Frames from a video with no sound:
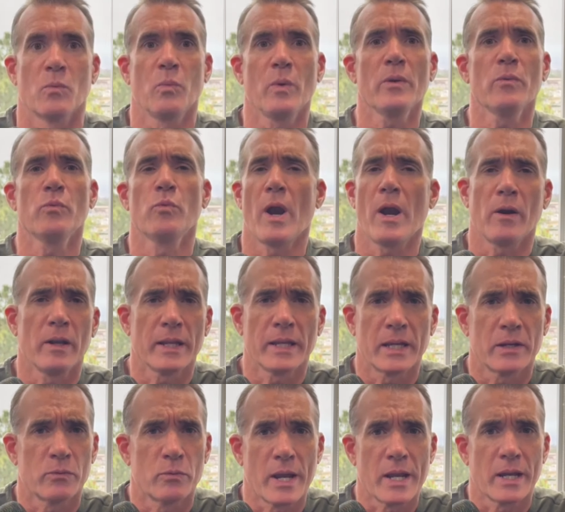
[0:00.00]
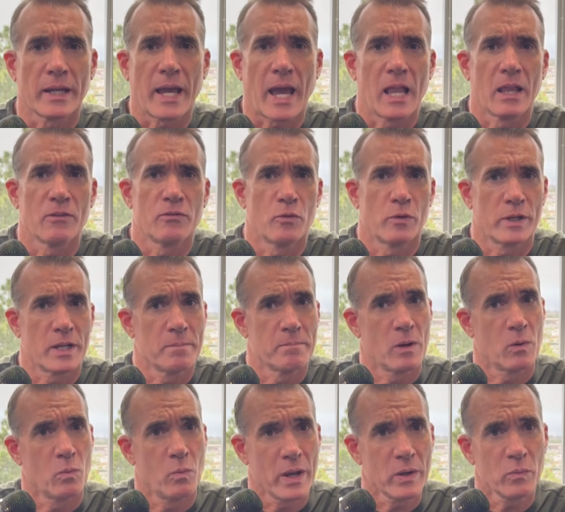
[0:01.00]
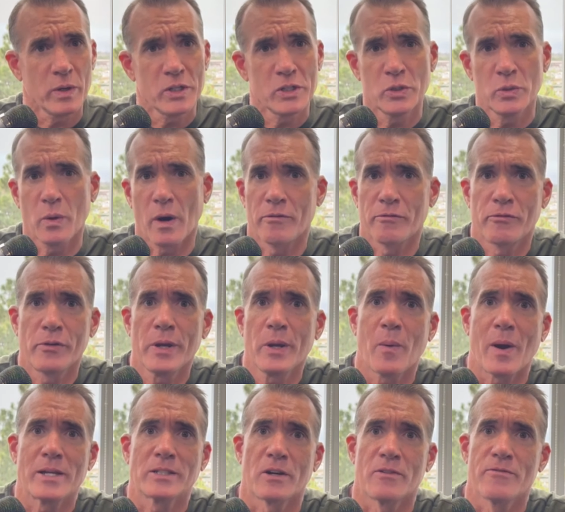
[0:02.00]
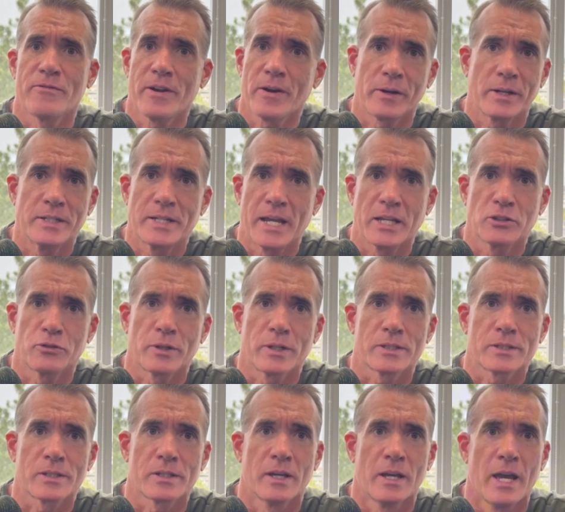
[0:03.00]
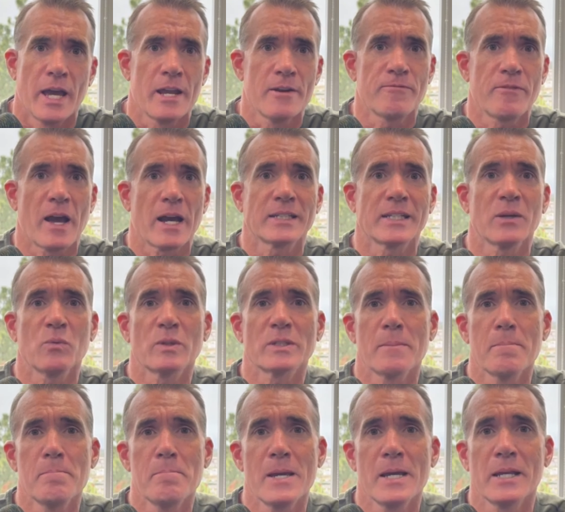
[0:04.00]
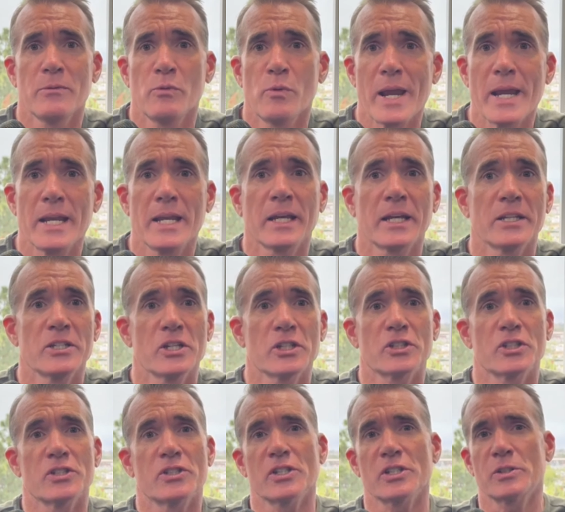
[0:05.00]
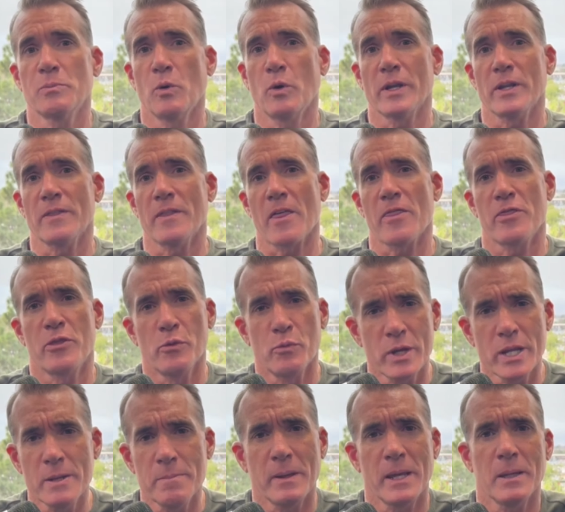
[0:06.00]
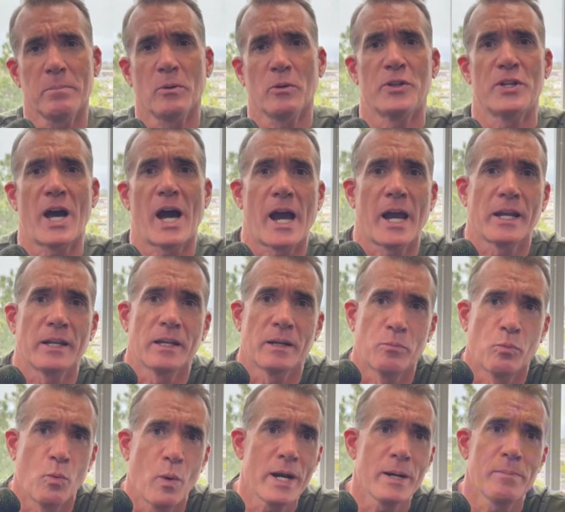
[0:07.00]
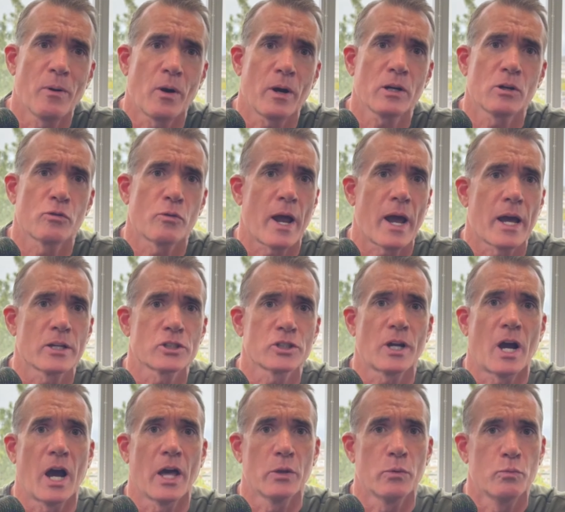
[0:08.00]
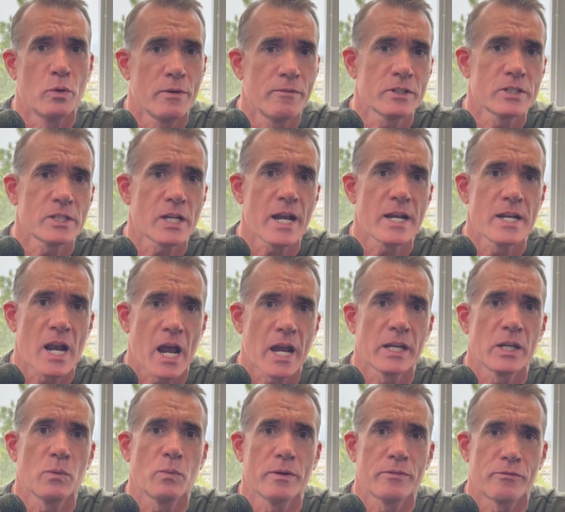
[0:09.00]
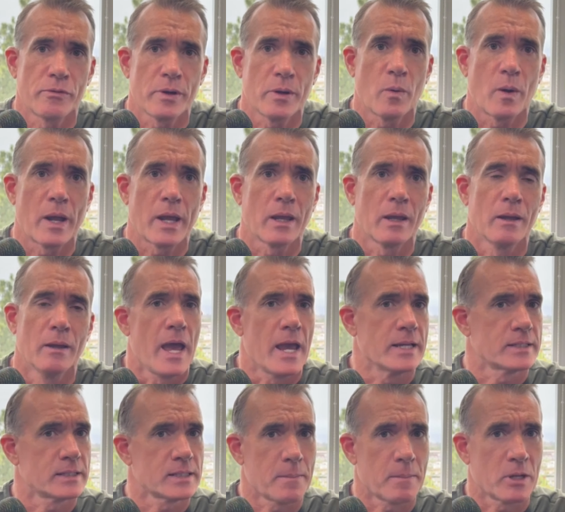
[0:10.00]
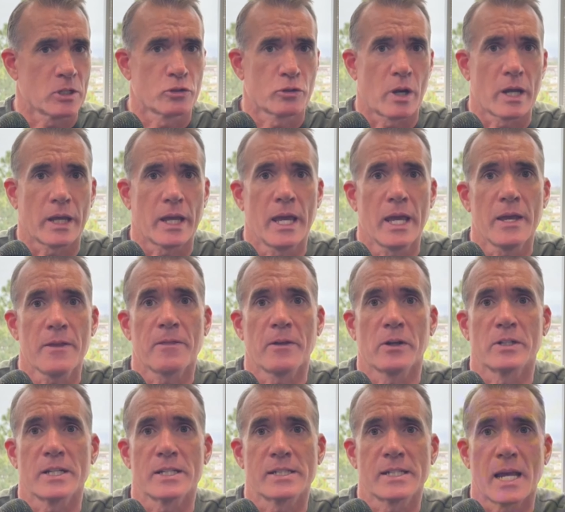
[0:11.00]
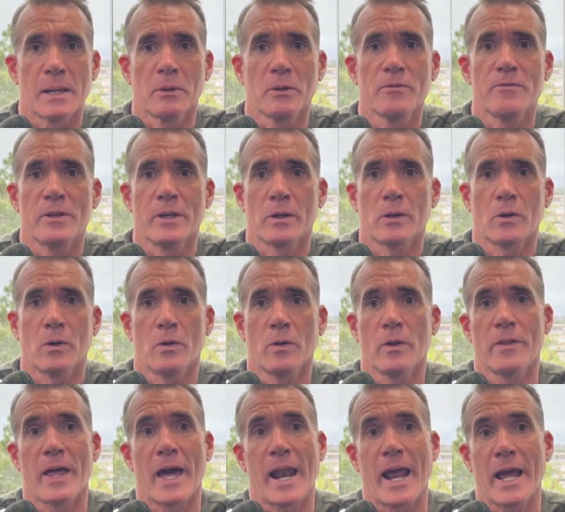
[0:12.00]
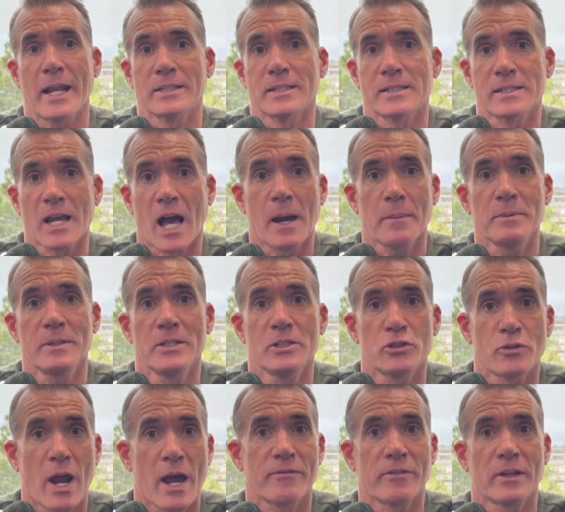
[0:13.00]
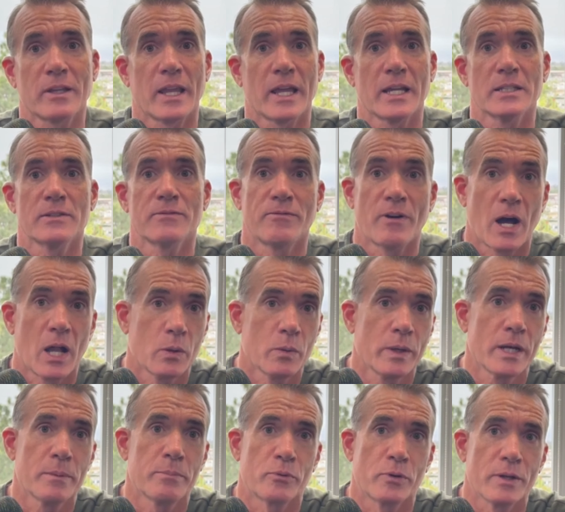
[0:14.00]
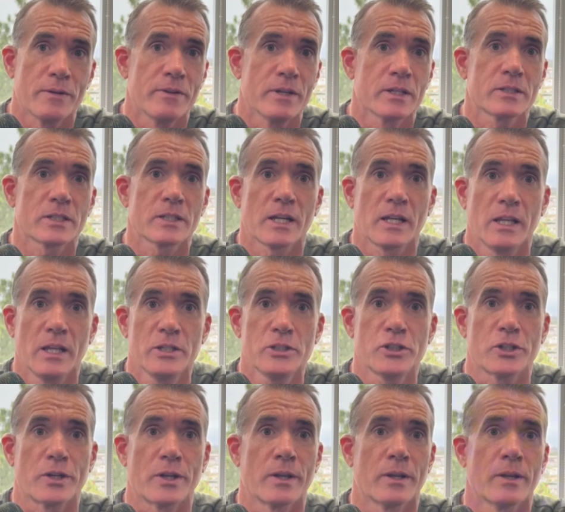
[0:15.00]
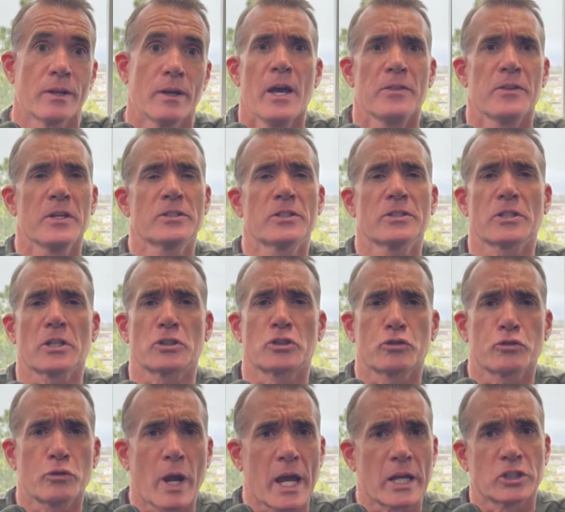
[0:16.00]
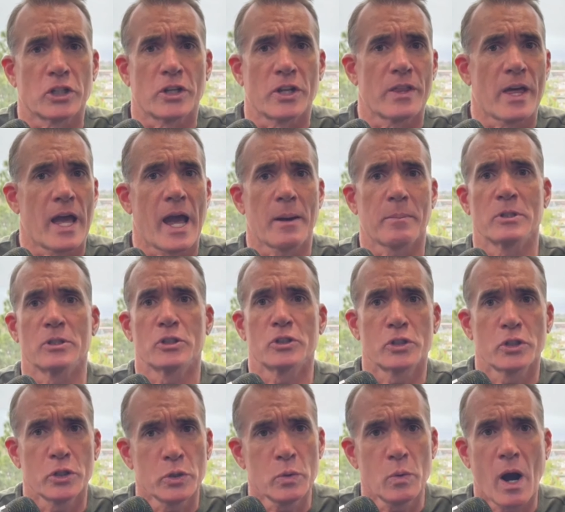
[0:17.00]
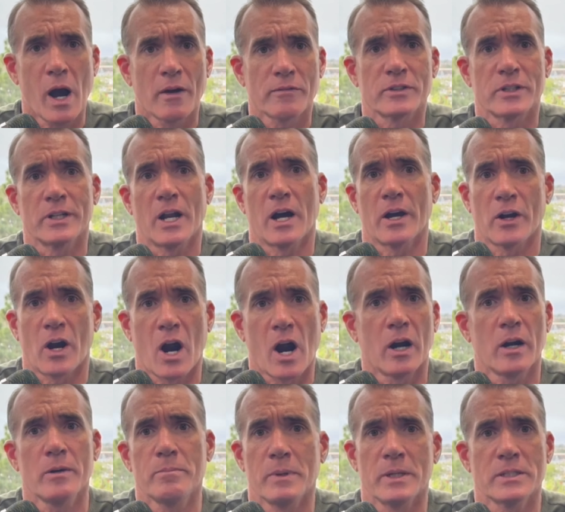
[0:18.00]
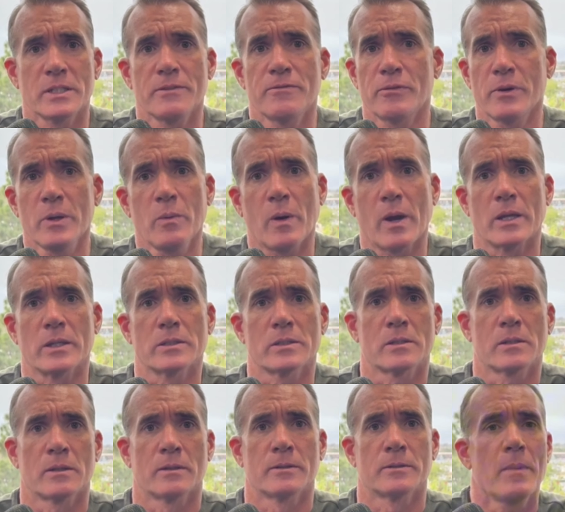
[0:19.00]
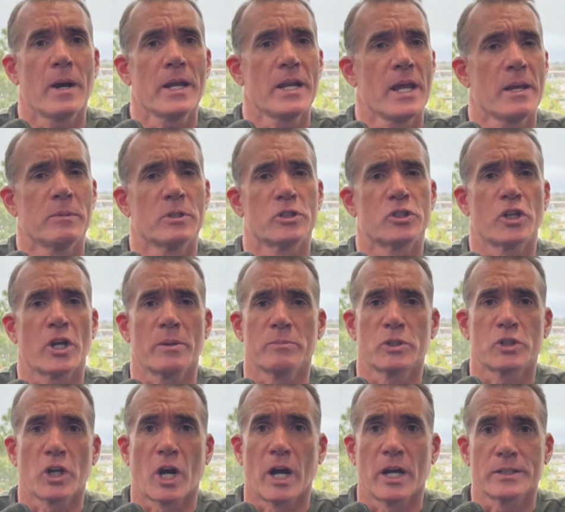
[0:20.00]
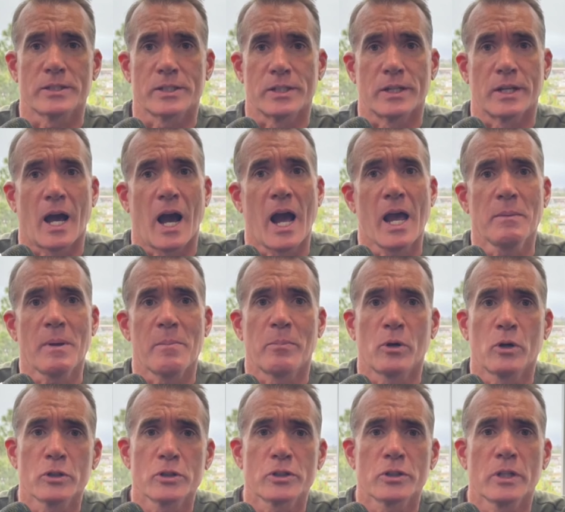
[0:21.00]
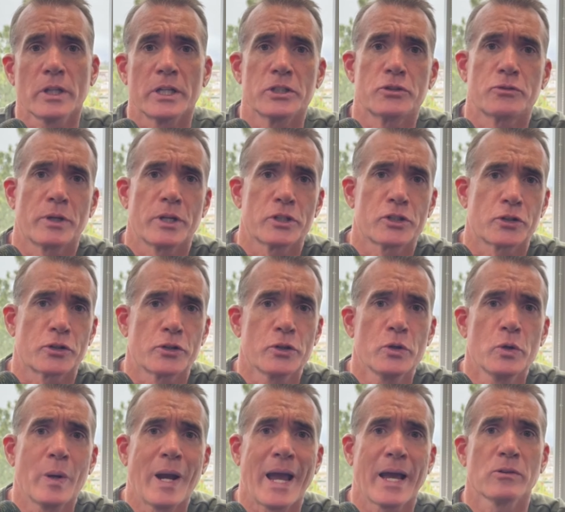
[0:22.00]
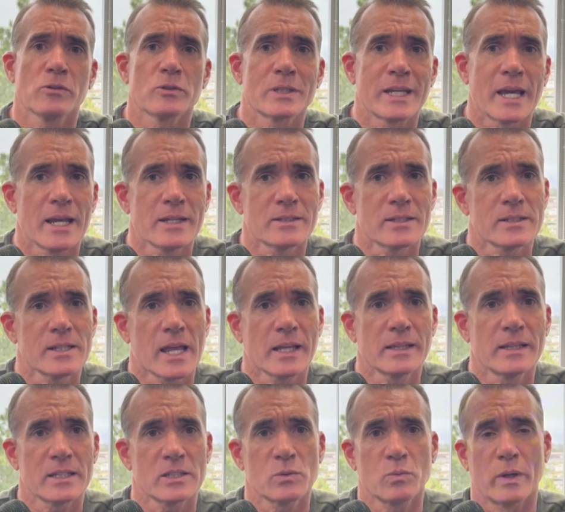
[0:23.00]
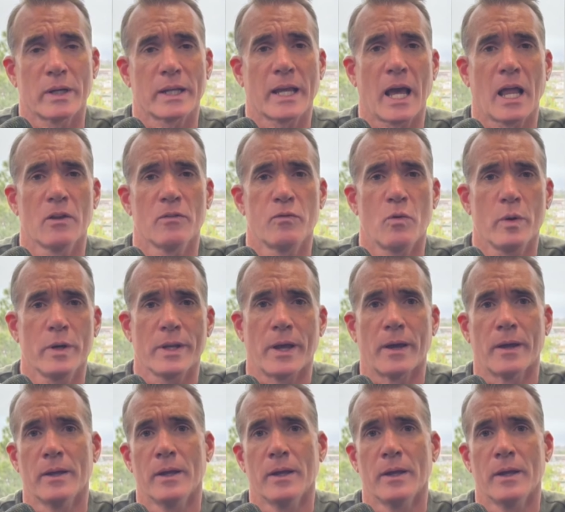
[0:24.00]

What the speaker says: We rarely get rain in California, but when we do, our freeways are very dangerous. In fact, it was amid rainy conditions this morning that 3 people died in a Buena Park crash on the Riverside 91 freeway. A semi-truck hit their disabled vehicle that had stopped in traffic lanes following a previous collision. This is a tragedy that happens too often on our busy freeways. My name is James Johnson. I'm a personal injury attorney who handles cases like this one in California.